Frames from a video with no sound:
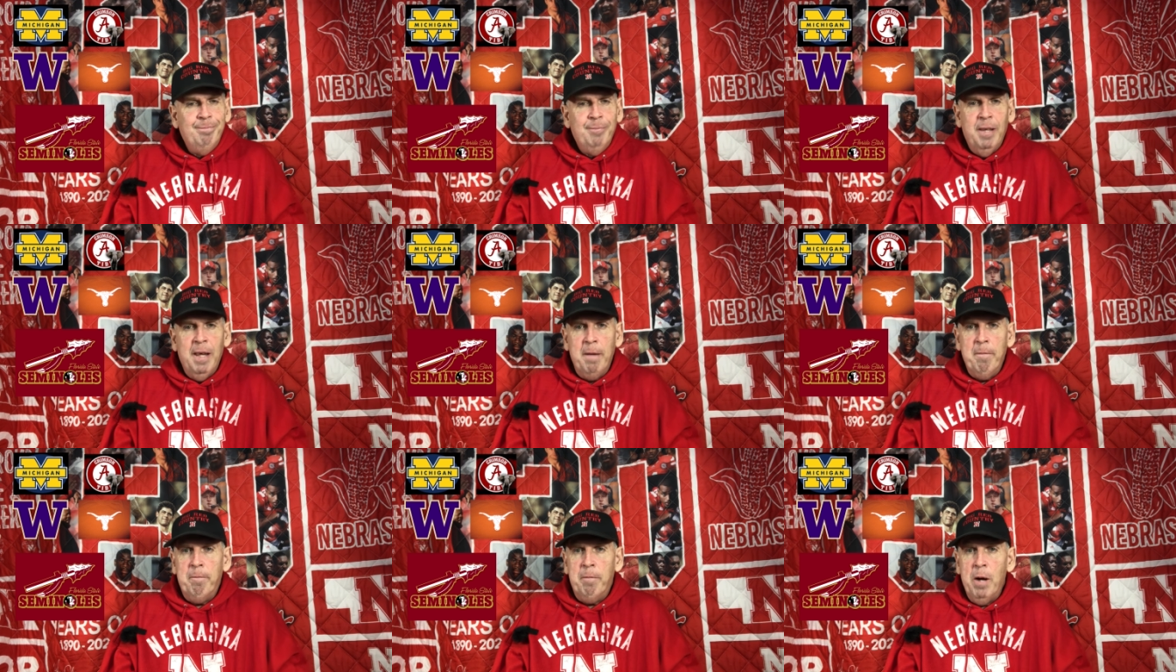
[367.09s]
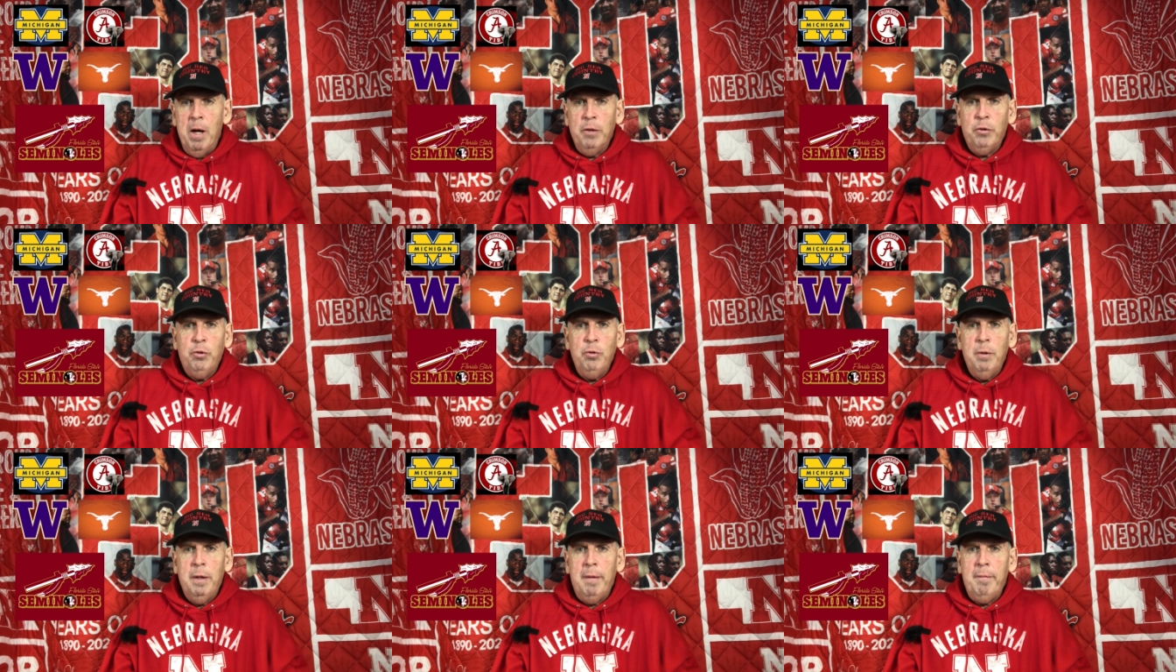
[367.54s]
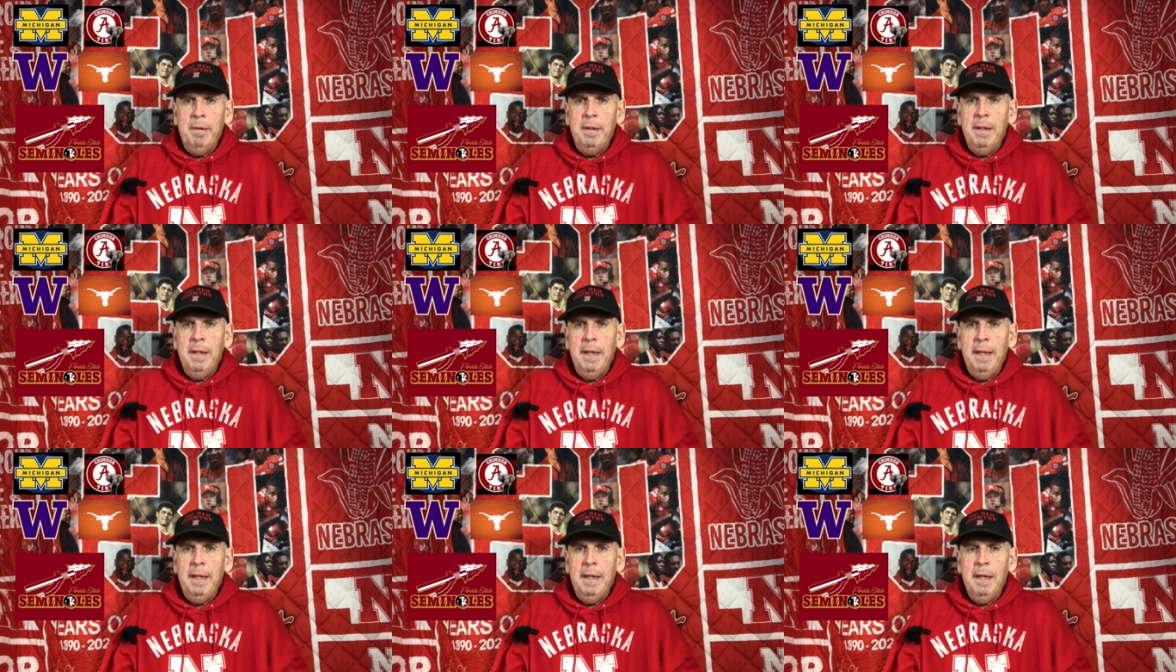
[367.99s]
They fought through
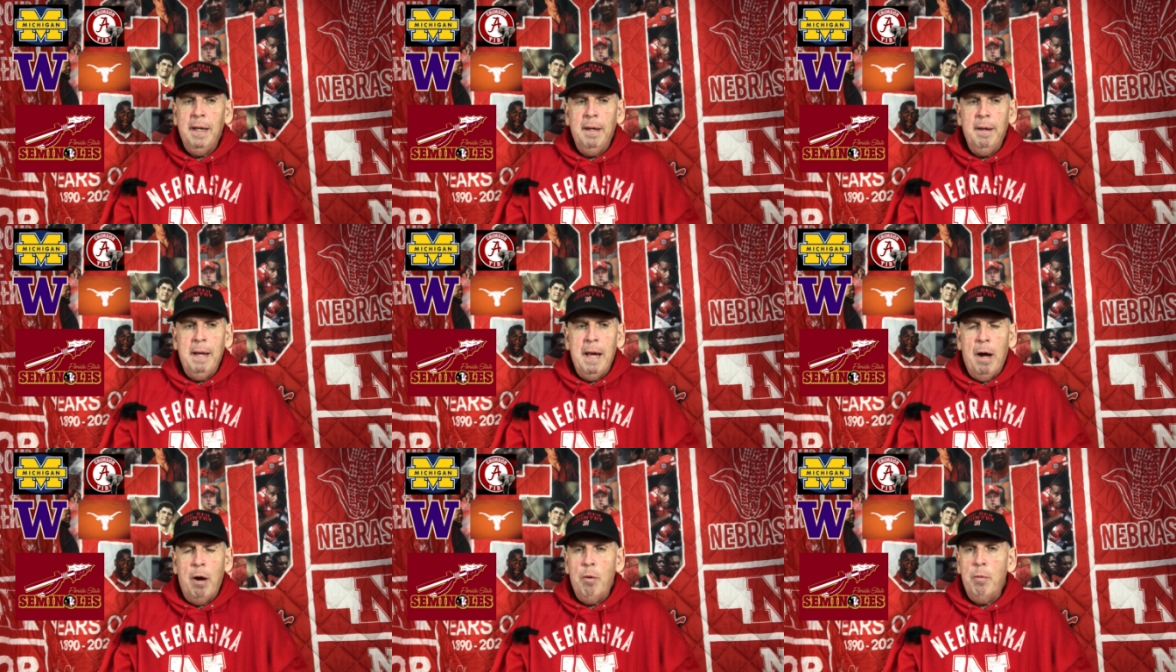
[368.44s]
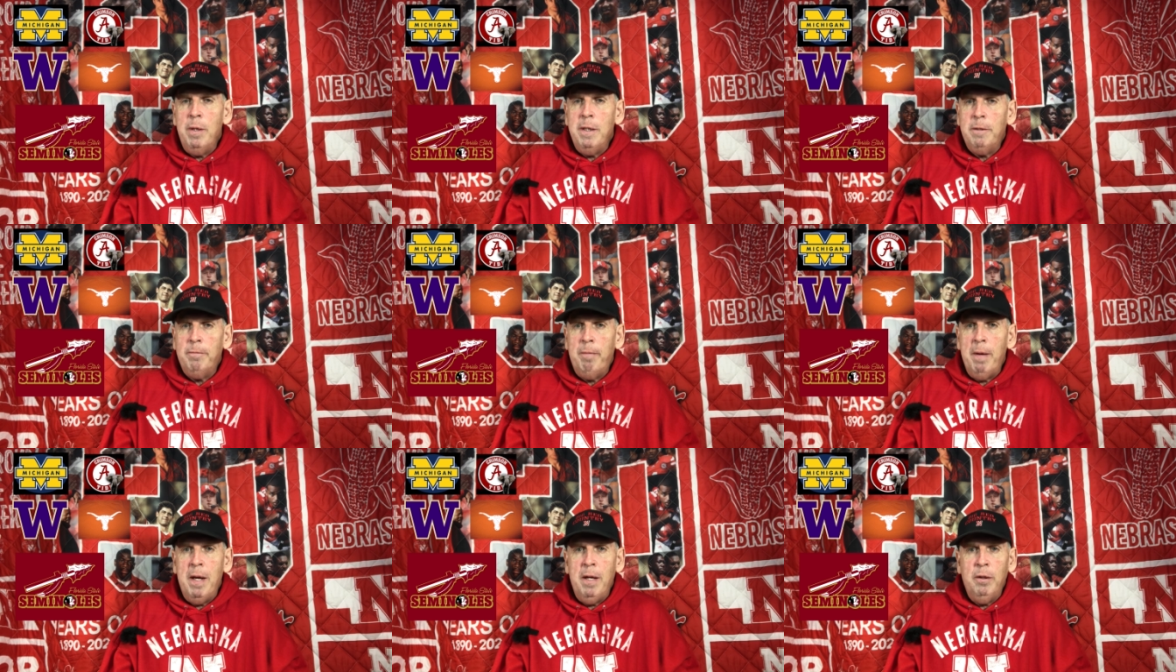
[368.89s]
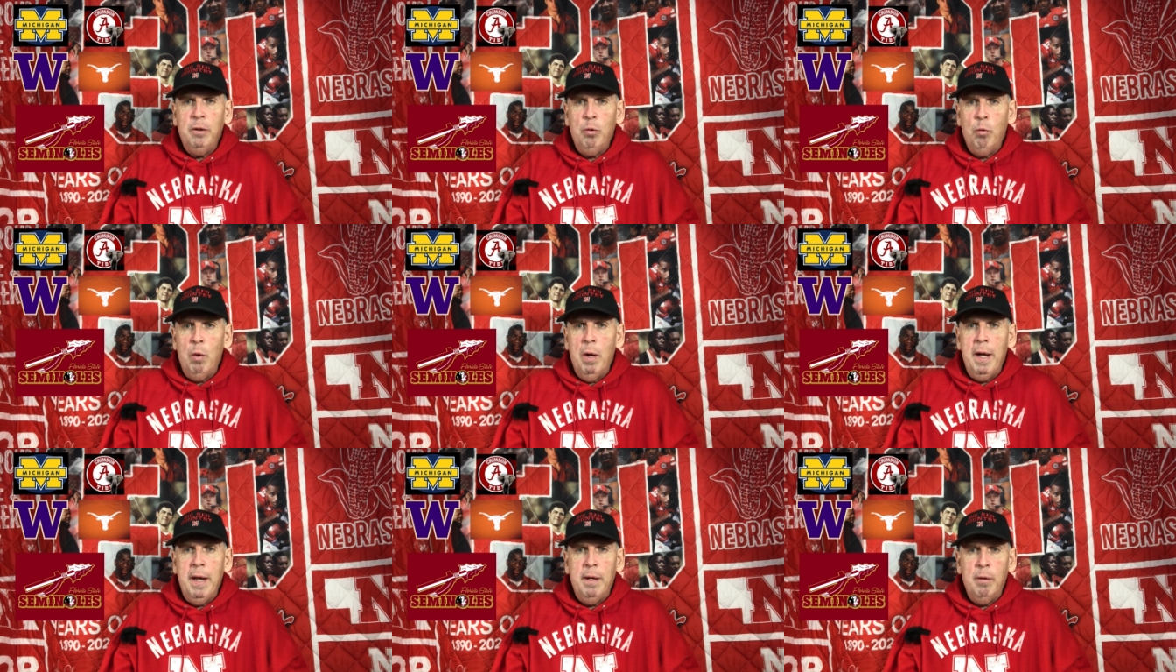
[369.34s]
everything and always found a
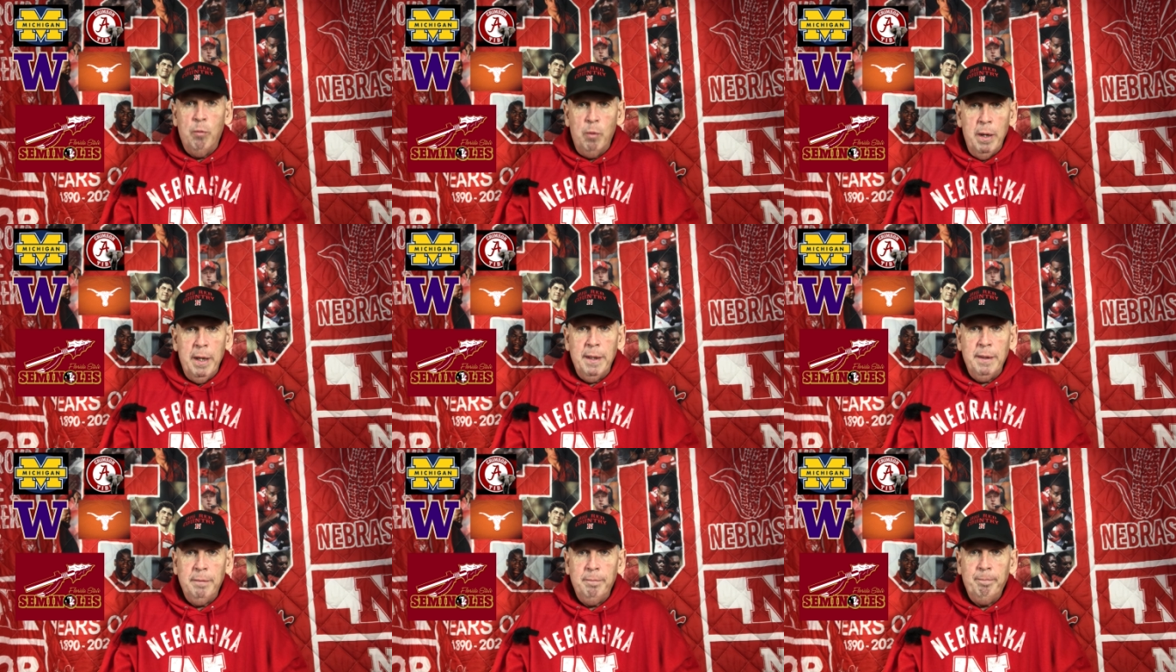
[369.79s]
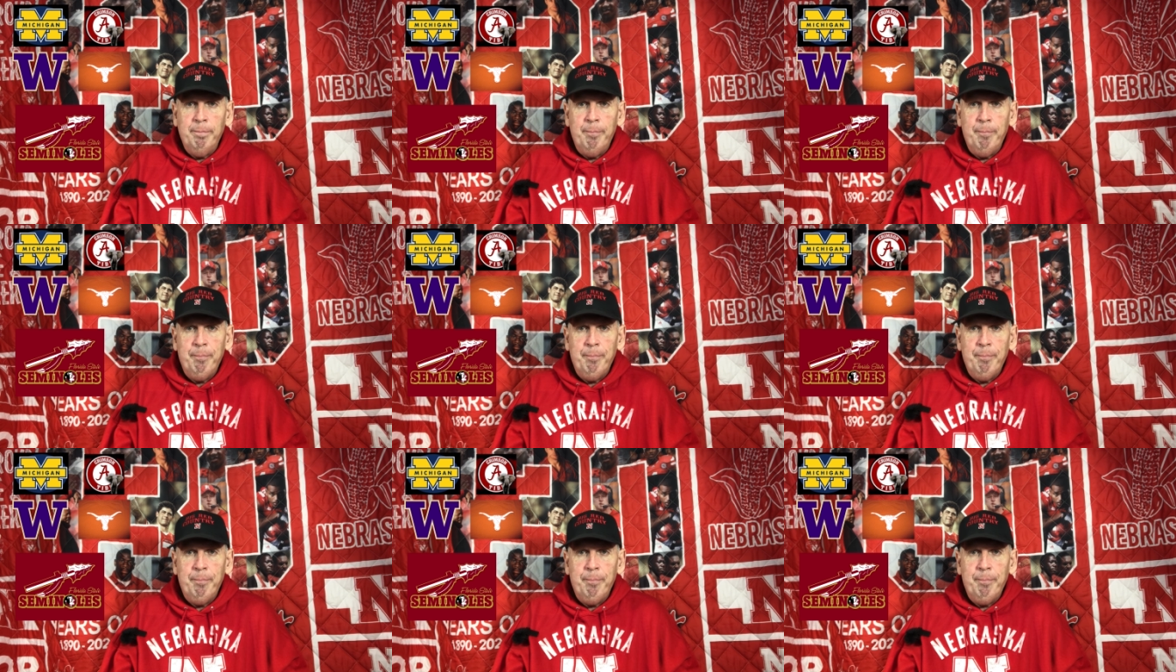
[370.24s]
way to win.